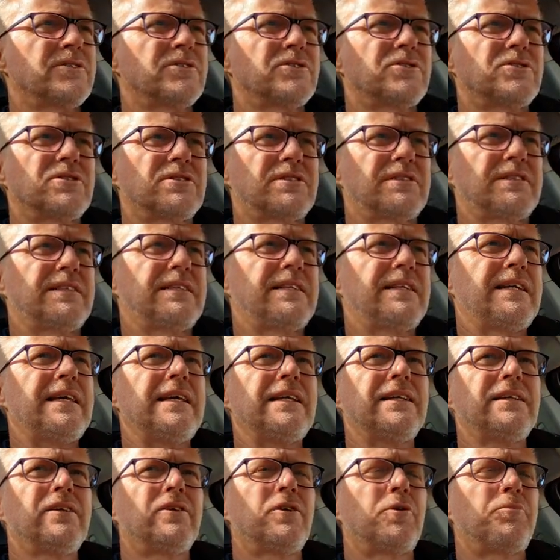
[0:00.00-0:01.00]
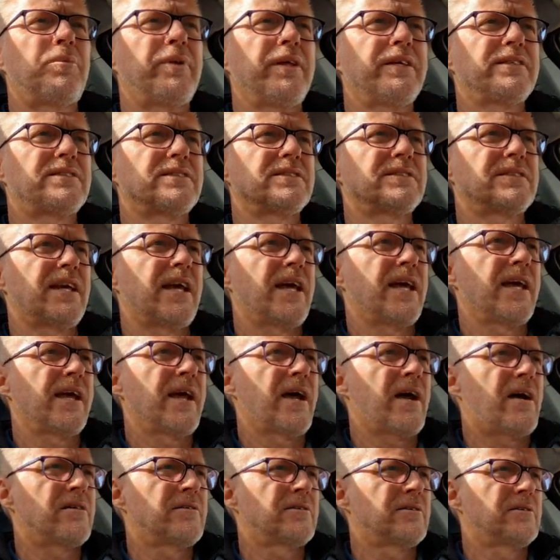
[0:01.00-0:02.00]
It's just neat little places to hang
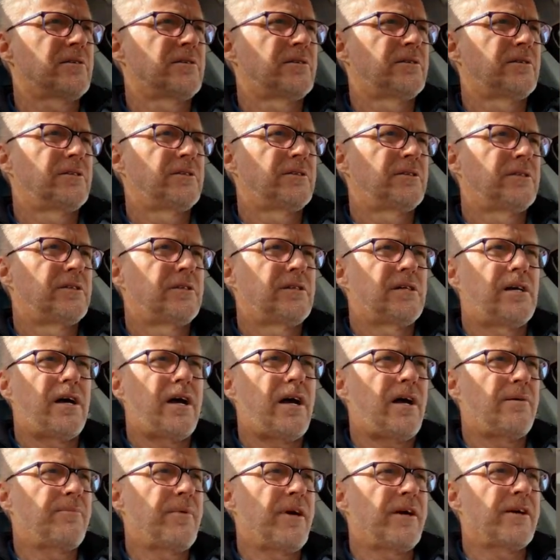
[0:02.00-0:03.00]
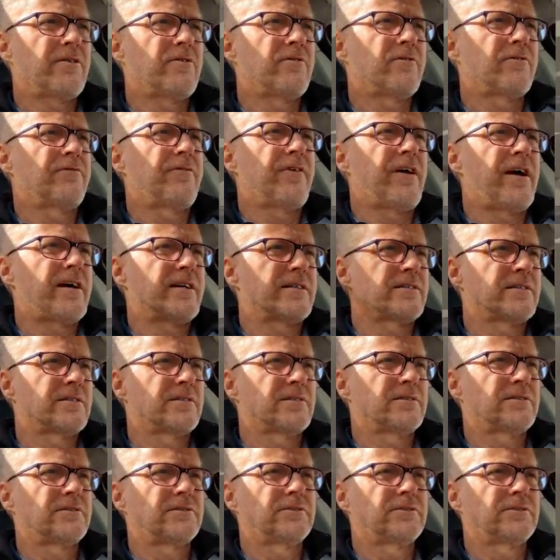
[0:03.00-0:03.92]
out. I'm not going fast.